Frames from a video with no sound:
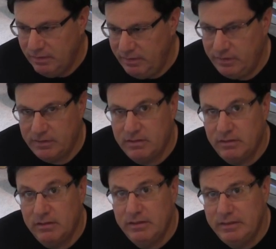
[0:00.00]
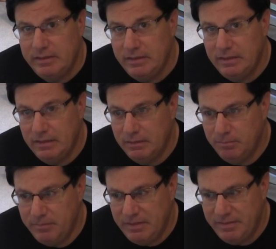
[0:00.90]
lyrical
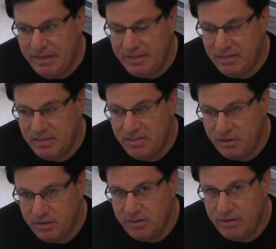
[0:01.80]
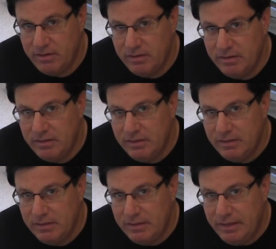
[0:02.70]
in that third
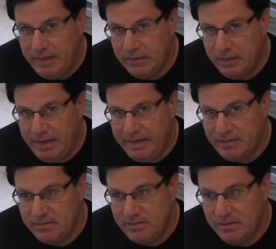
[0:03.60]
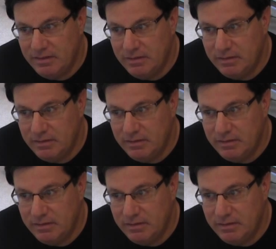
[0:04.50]
and last